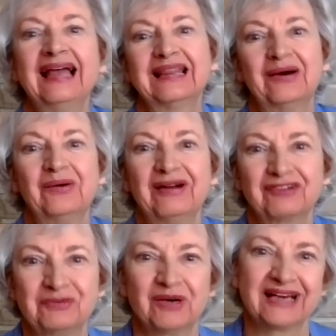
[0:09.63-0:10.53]
Hello,
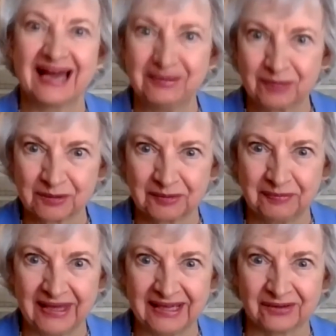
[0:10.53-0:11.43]
everyone. I'm Irma
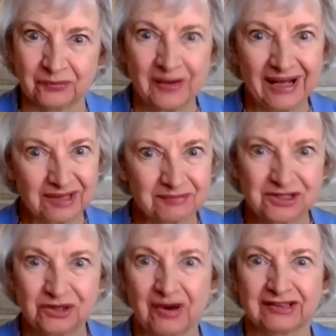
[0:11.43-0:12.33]
Baker. Welcome
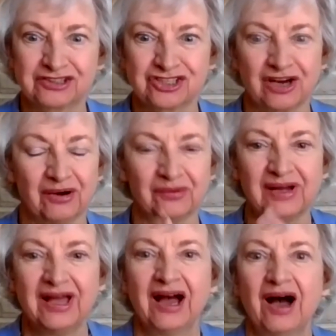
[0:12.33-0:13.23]
to our show.
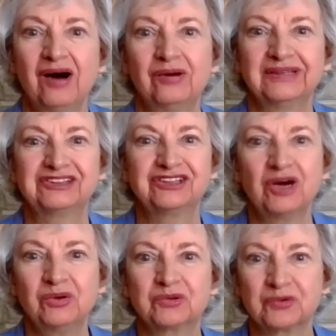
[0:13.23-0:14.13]
Oh, it's
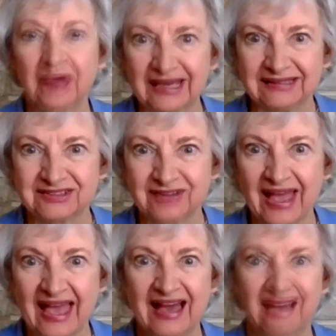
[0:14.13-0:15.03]
so great to
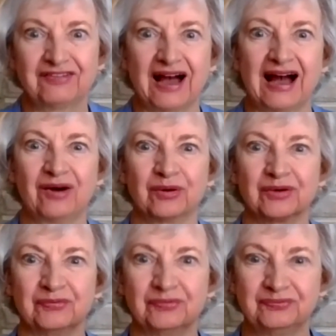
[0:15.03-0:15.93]
have
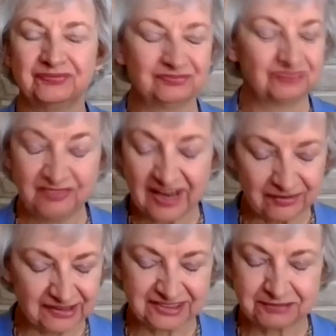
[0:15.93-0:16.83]
our
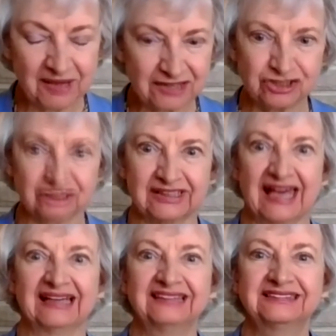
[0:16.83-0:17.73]
very special
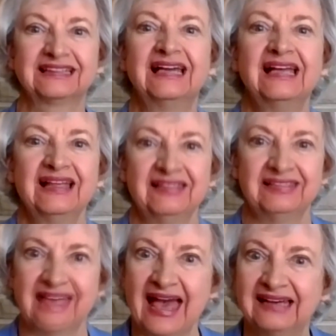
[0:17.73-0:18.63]
guest,
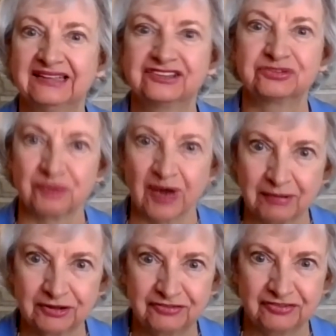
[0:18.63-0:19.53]
and that is
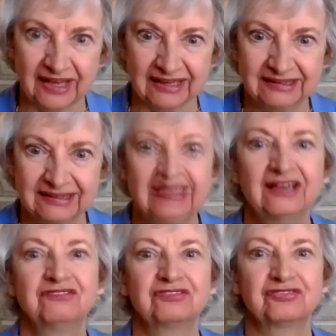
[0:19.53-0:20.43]
Robert Finn
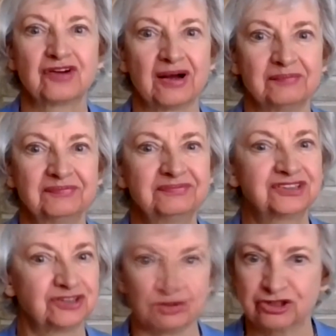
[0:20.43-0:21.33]
from
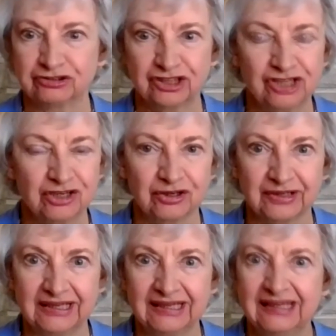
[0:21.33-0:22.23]
Social
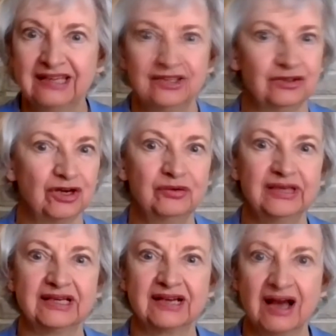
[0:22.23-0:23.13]
Security. You know,
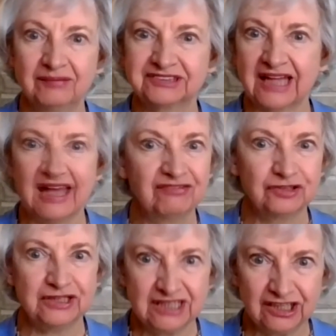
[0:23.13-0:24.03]
he comes
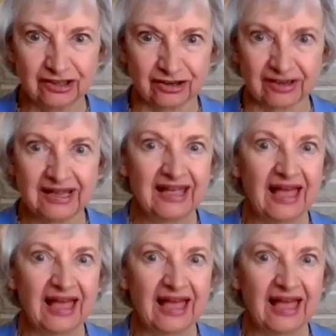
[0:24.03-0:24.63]
every year.